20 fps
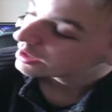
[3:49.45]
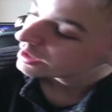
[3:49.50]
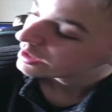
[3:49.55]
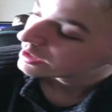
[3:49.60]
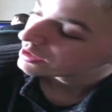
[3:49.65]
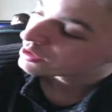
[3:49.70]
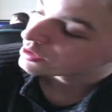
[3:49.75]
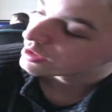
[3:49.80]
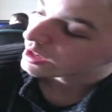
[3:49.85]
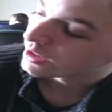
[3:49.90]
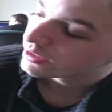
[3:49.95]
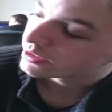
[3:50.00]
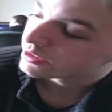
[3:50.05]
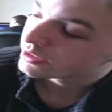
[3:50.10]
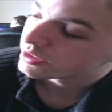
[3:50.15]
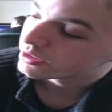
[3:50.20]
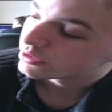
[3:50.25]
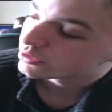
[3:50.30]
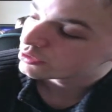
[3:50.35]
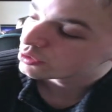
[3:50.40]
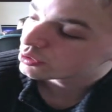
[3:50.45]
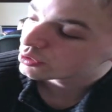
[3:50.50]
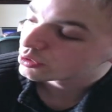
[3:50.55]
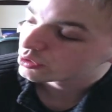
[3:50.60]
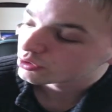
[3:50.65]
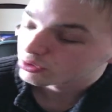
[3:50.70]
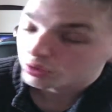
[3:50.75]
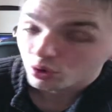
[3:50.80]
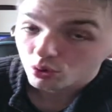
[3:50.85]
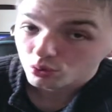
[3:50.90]
You get these 2
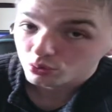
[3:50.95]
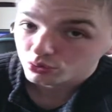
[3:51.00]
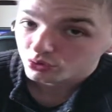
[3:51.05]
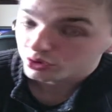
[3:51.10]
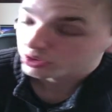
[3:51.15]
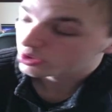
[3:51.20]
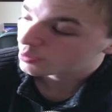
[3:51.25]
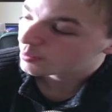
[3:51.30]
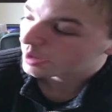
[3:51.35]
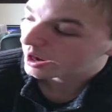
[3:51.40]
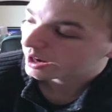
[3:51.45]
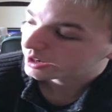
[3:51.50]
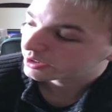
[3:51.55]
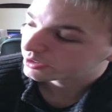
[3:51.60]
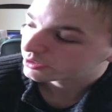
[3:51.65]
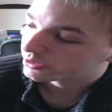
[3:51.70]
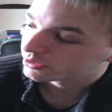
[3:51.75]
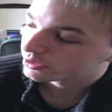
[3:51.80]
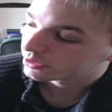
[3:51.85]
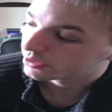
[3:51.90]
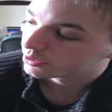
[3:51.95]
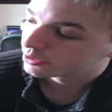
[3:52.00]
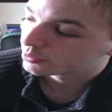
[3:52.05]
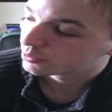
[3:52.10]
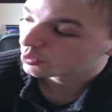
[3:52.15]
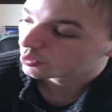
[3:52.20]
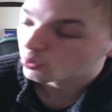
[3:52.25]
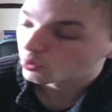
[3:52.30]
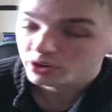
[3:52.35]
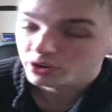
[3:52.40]
controls on the back of the system.
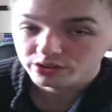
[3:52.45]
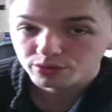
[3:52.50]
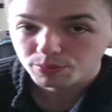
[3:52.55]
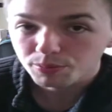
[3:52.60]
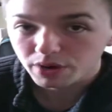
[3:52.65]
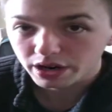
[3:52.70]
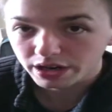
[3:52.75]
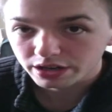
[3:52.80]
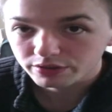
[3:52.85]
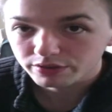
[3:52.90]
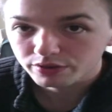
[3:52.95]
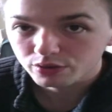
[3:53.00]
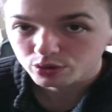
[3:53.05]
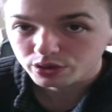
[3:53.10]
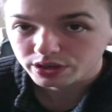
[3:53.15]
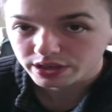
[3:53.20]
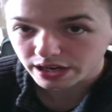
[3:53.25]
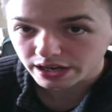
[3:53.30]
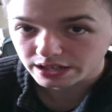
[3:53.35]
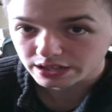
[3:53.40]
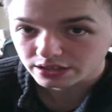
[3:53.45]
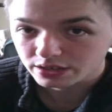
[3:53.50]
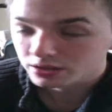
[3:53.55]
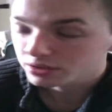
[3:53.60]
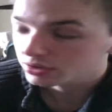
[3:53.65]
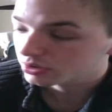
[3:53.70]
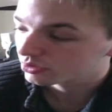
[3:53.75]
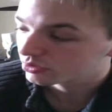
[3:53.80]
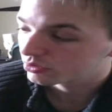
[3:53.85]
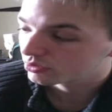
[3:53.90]
So one is a microphone gain
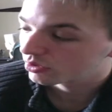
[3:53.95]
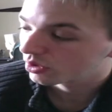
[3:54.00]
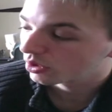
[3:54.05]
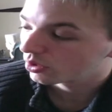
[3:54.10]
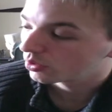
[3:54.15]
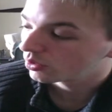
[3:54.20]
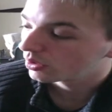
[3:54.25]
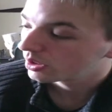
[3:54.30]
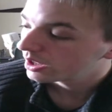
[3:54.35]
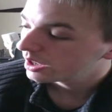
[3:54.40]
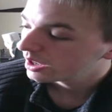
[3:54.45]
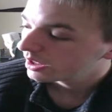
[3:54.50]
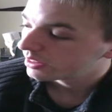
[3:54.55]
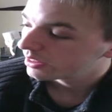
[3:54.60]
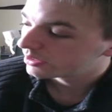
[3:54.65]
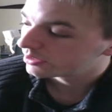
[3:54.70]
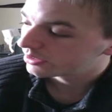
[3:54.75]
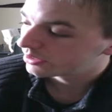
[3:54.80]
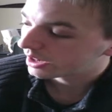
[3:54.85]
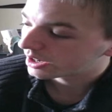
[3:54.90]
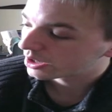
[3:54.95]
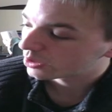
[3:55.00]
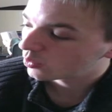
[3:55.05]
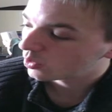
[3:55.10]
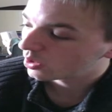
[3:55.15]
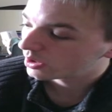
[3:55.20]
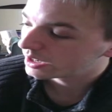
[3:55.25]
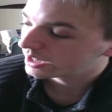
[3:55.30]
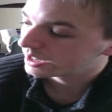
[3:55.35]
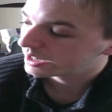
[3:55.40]
control. The second
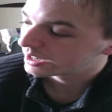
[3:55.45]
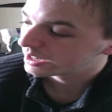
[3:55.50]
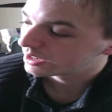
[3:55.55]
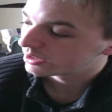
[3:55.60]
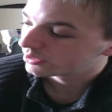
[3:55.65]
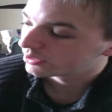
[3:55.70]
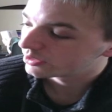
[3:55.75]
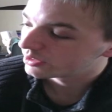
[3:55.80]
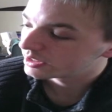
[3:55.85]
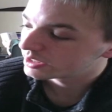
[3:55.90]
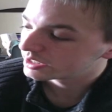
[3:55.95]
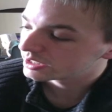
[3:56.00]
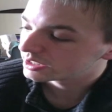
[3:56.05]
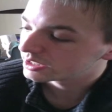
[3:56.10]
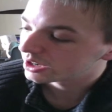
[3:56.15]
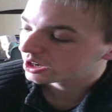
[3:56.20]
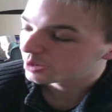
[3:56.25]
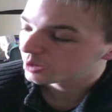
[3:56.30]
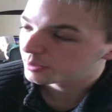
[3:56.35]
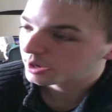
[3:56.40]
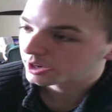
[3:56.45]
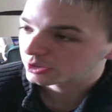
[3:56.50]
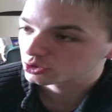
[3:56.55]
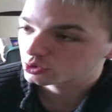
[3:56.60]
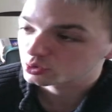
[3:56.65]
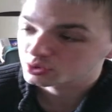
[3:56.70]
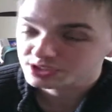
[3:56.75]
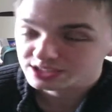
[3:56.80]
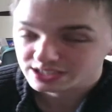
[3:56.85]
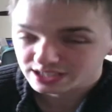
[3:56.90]
one is the
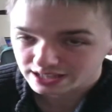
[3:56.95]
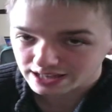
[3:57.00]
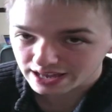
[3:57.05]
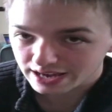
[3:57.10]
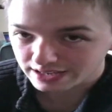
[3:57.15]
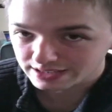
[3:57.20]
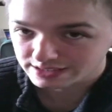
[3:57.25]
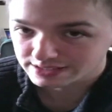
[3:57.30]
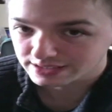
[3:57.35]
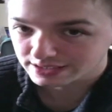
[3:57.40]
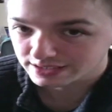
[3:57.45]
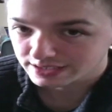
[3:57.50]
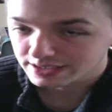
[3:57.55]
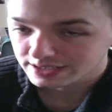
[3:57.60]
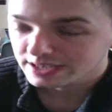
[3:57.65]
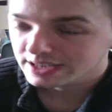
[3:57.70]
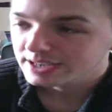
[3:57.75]
actual selector.